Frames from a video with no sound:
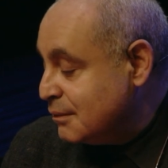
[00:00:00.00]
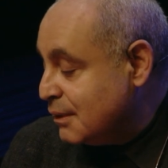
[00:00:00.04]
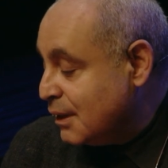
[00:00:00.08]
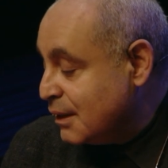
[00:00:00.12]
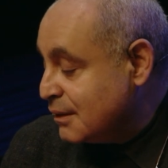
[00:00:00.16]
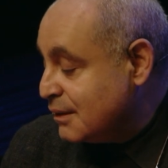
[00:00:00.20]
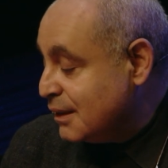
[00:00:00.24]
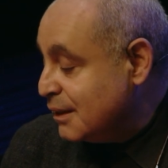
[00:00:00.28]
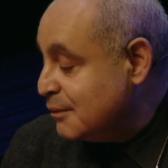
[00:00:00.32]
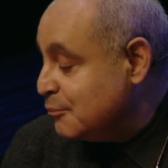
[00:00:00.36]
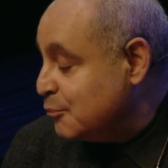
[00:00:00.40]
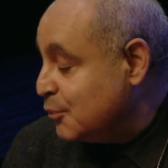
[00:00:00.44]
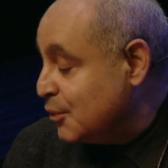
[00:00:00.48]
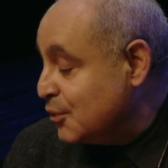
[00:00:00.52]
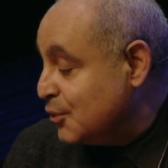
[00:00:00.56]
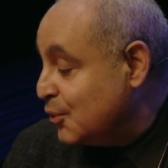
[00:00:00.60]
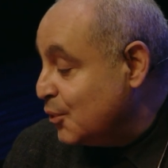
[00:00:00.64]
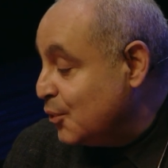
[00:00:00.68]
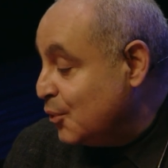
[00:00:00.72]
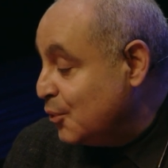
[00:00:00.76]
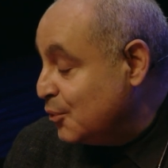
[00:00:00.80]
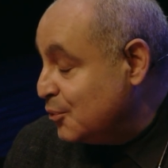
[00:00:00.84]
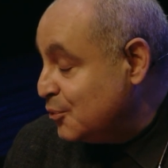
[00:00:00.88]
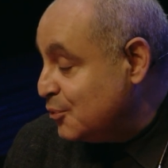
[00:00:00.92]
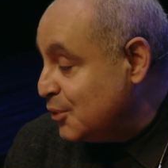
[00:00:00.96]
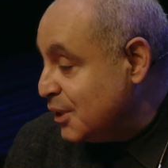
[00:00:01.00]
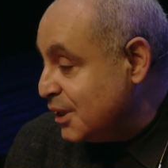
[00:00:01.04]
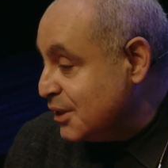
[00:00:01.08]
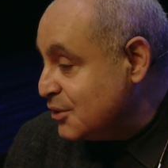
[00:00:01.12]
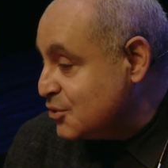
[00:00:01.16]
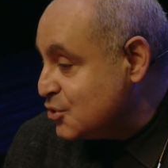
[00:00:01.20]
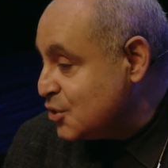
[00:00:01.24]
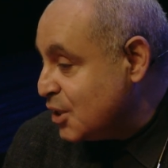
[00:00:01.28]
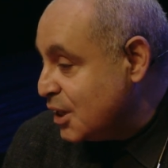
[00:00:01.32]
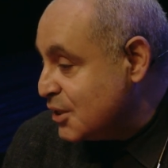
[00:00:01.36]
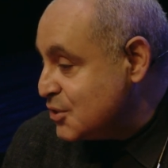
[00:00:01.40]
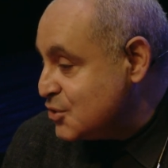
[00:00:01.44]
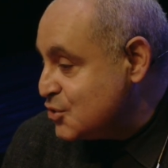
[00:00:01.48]
I think what the whole ring
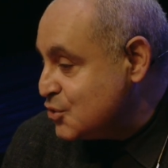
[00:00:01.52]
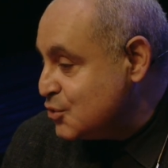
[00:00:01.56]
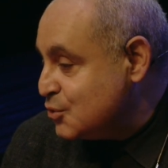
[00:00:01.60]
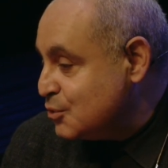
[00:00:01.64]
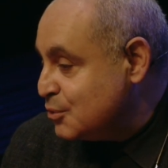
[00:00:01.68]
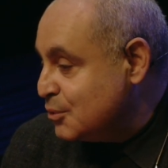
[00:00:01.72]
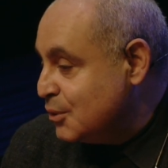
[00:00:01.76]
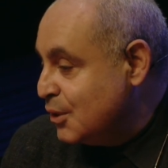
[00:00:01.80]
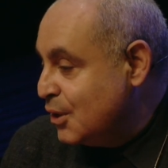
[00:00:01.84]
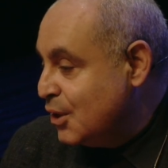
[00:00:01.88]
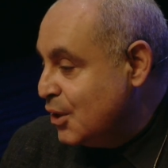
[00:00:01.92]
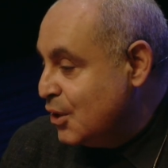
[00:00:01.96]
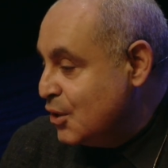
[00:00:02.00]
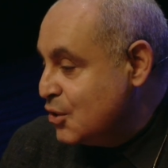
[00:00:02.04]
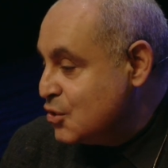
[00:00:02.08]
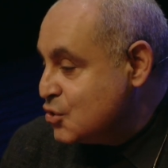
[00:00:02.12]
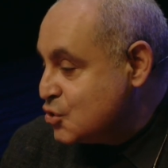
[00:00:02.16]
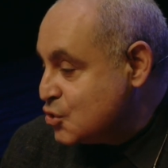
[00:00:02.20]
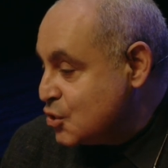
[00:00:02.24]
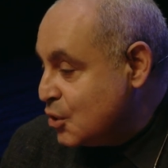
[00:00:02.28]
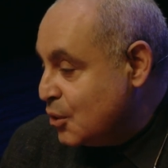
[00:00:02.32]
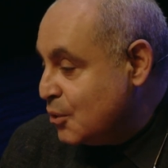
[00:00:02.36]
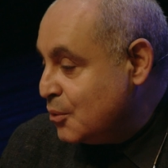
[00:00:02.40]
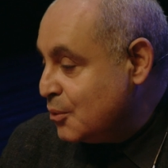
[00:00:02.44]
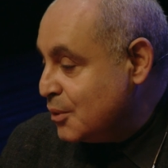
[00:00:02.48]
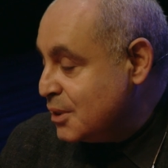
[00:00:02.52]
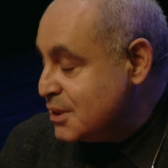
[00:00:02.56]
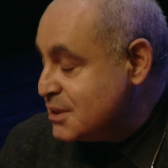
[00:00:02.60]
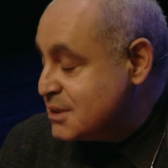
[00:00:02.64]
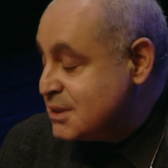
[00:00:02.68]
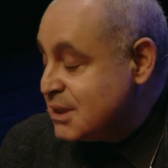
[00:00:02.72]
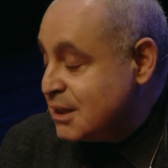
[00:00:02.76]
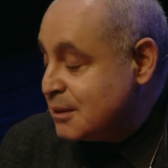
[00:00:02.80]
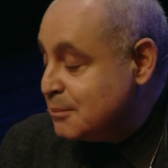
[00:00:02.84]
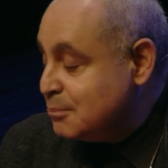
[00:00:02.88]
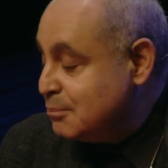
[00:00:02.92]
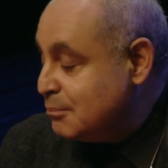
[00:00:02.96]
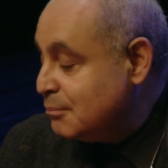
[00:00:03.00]
tries to show is
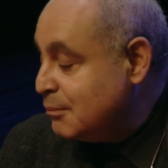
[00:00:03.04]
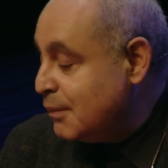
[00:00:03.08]
that,